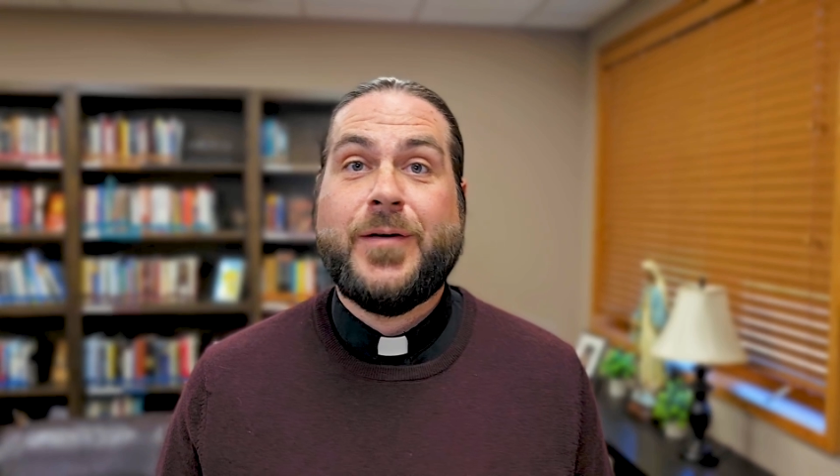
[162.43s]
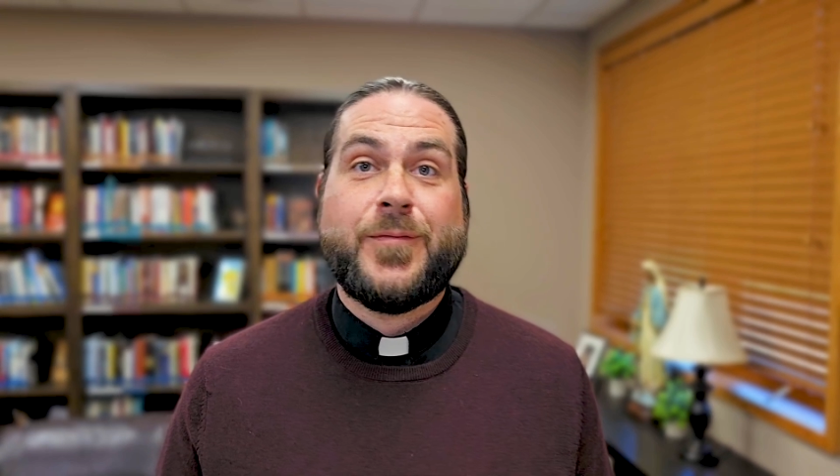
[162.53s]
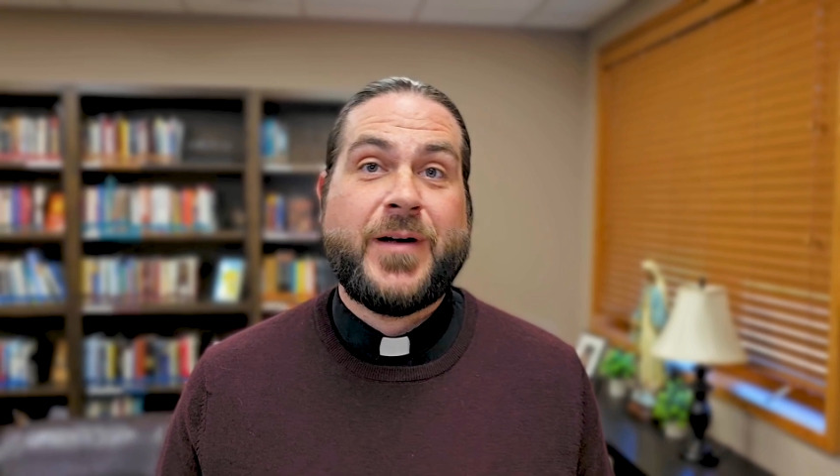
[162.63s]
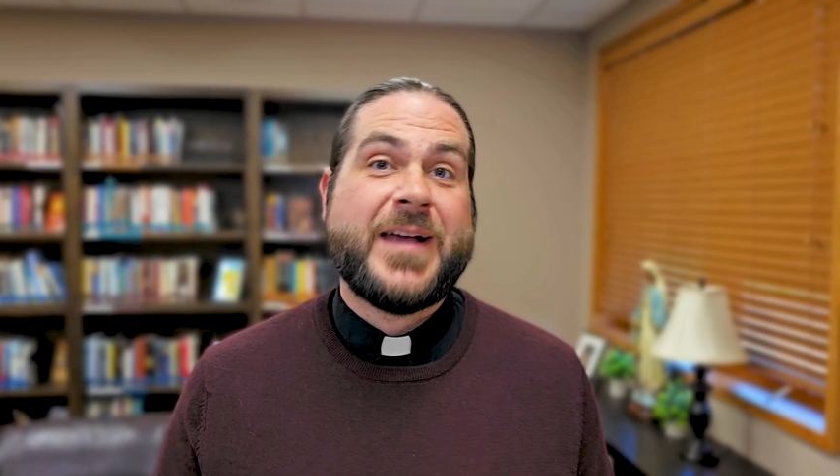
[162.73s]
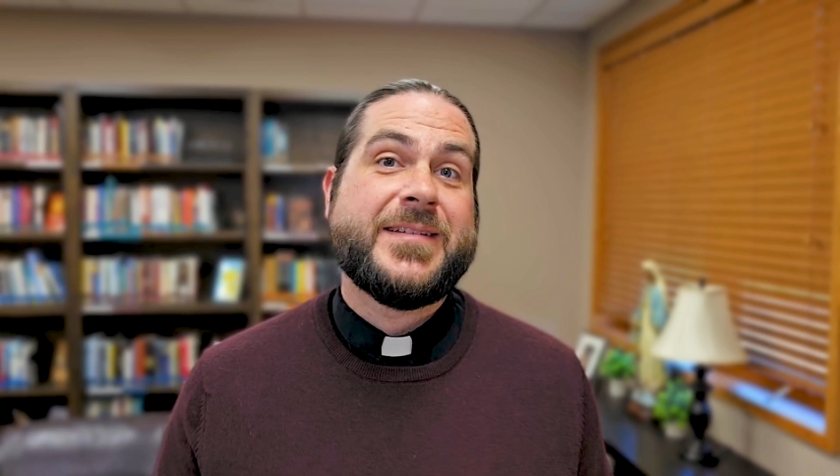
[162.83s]
if
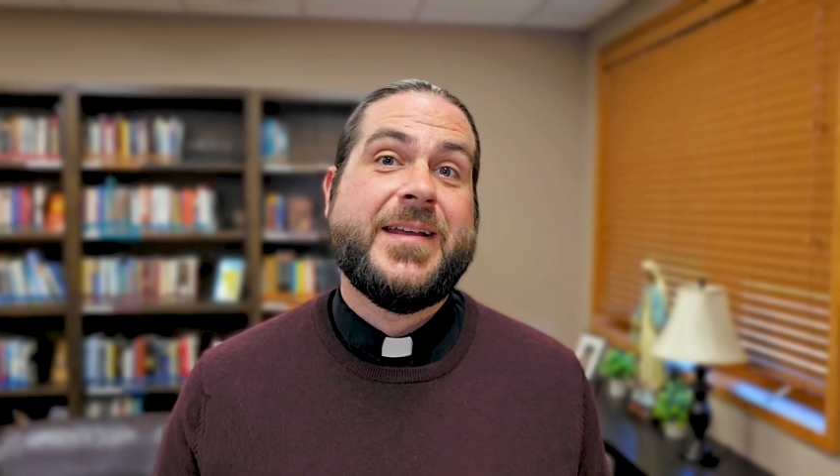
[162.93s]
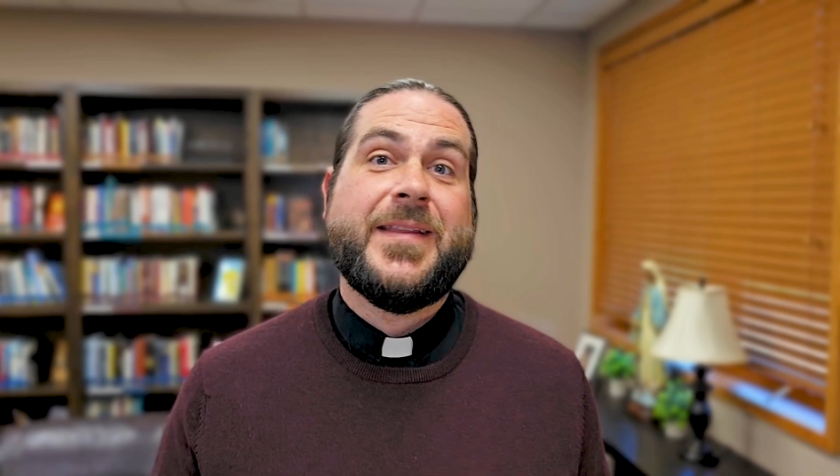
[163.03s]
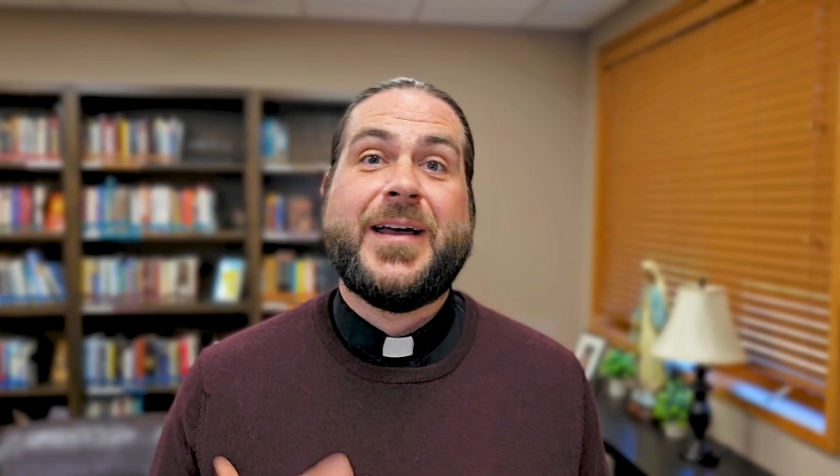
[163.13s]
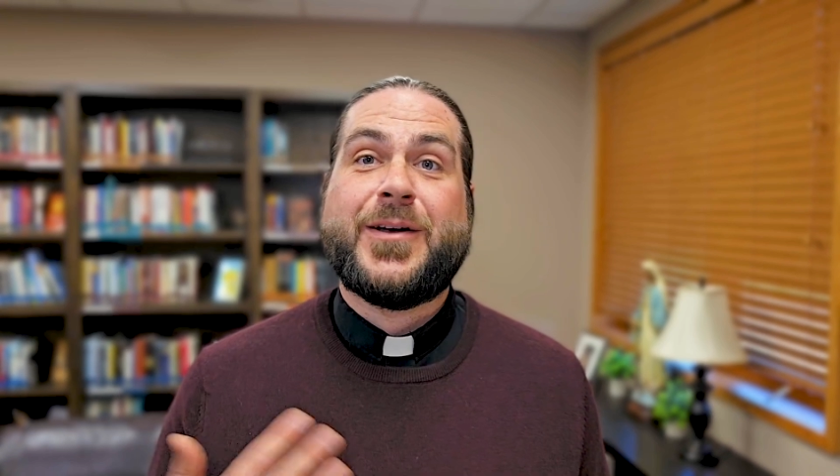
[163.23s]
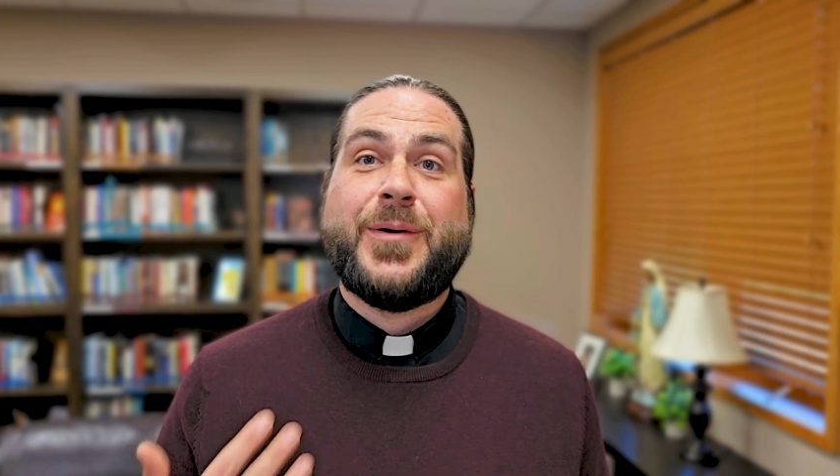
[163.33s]
we're asking
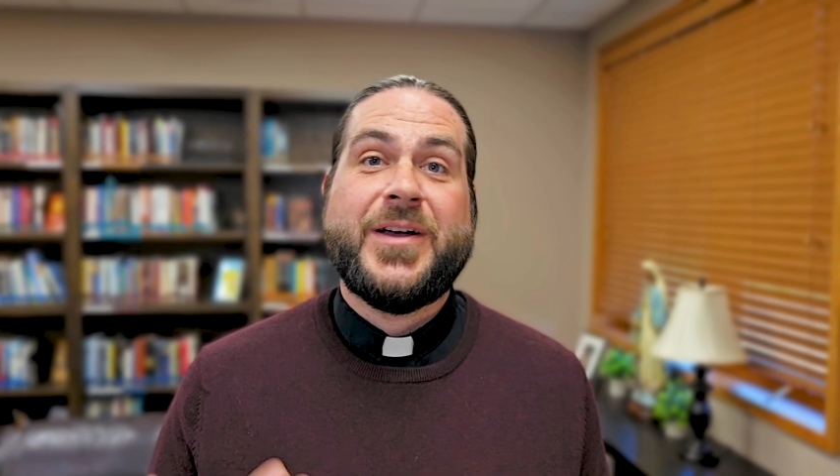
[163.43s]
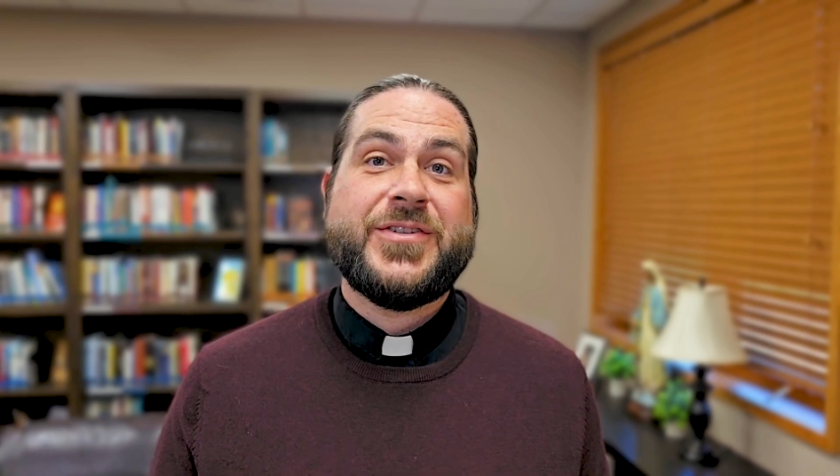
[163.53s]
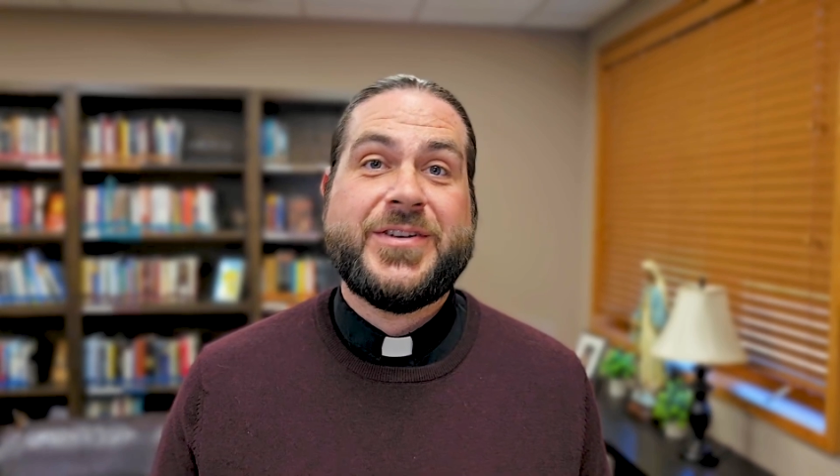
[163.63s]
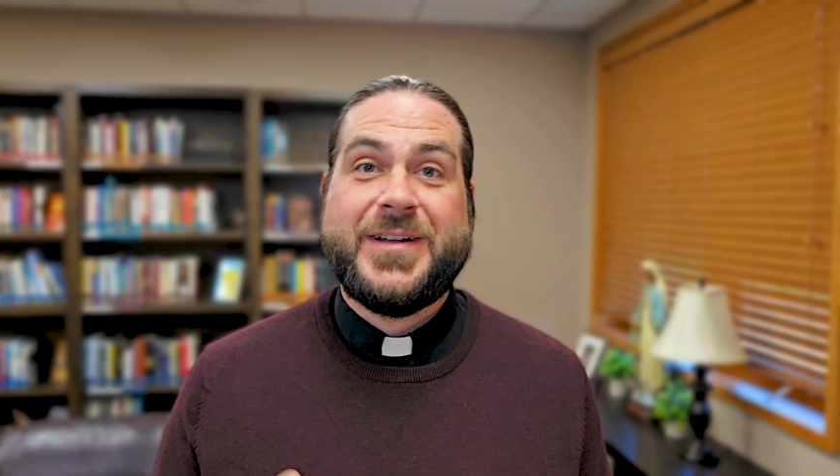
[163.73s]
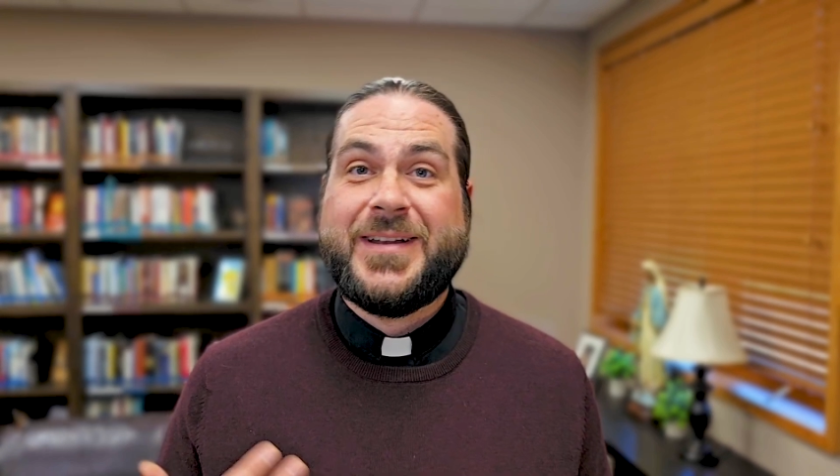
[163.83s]
that
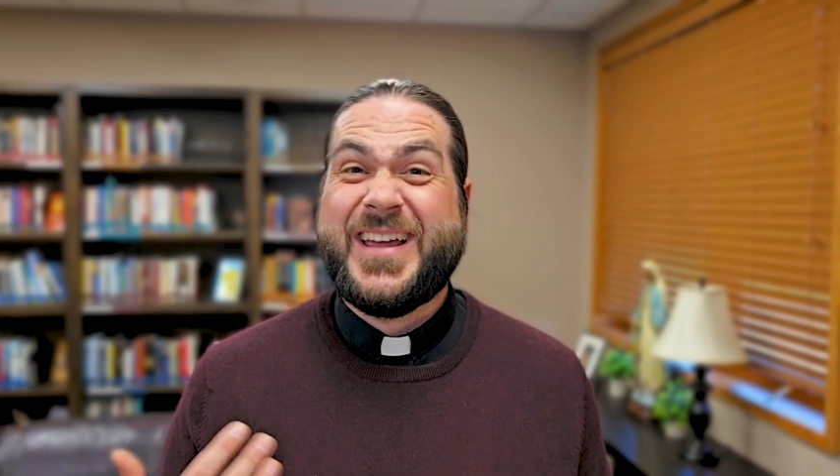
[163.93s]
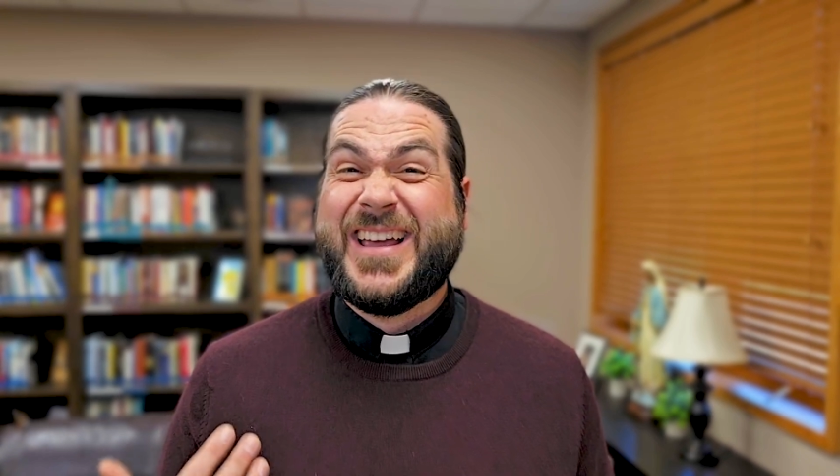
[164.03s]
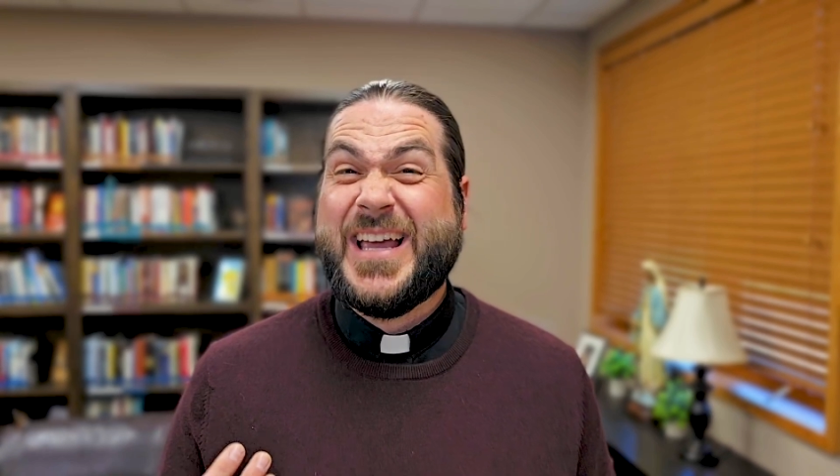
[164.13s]
question, like,